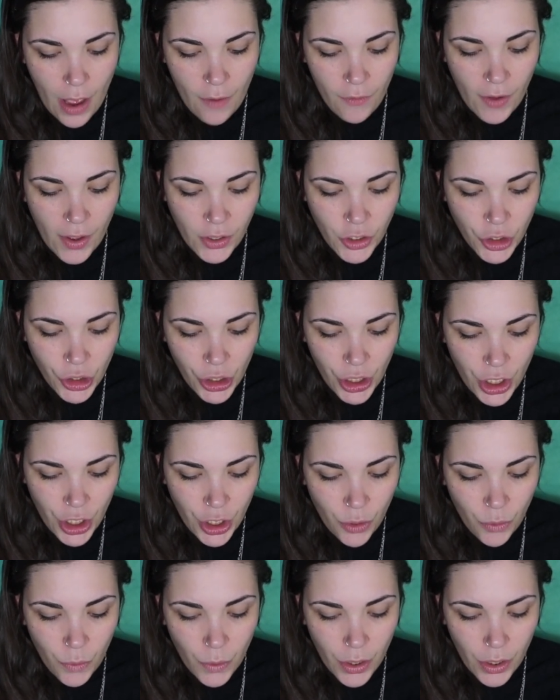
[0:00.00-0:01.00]
Eventually
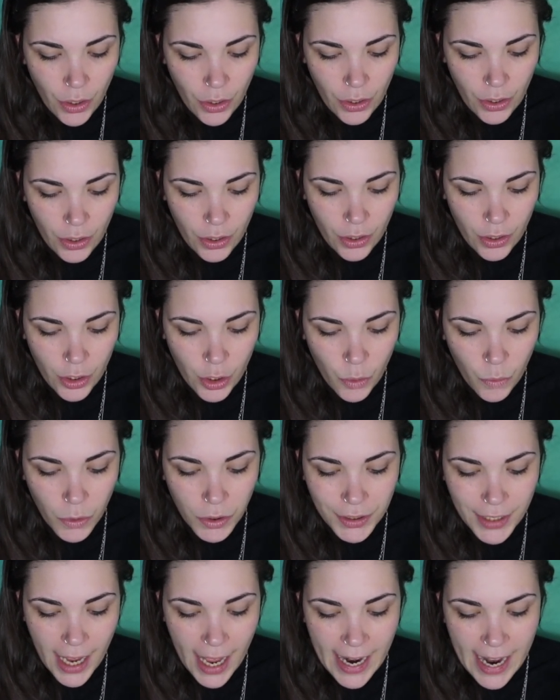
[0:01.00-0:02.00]
you will you will
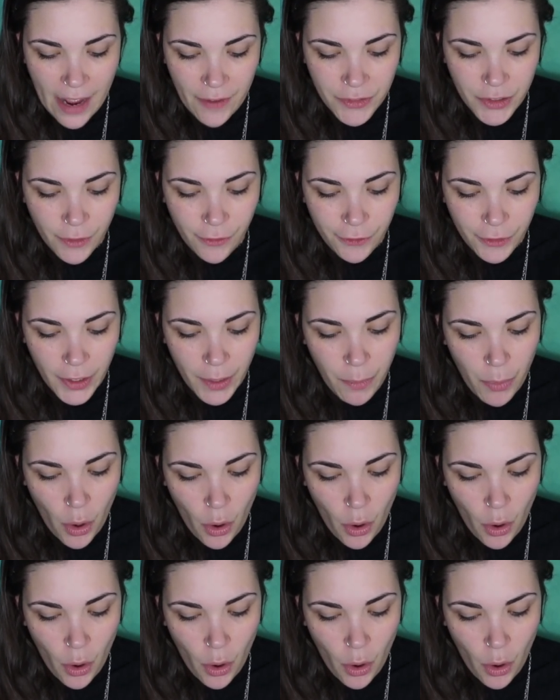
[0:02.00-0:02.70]
not have to flip